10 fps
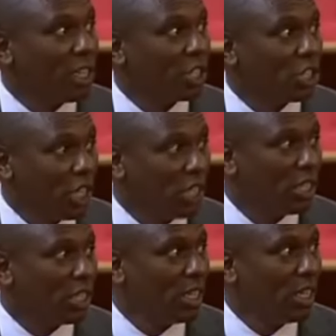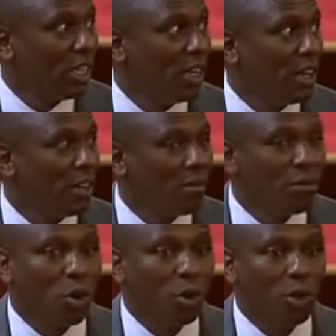been a change
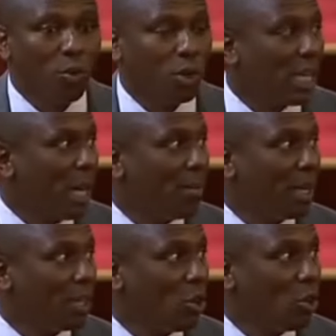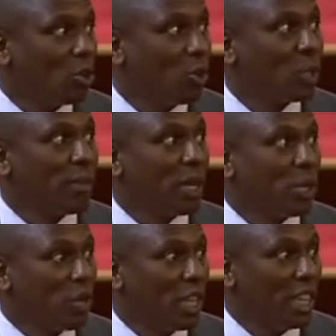following what happened on
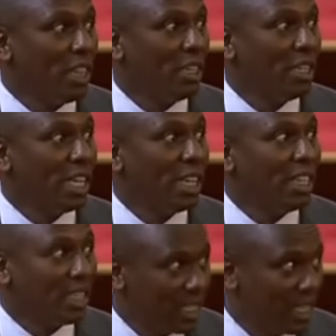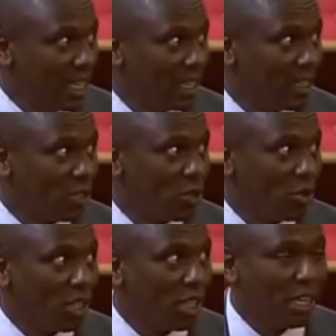Utamaduni Day this year.
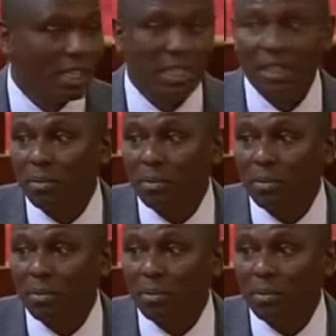So that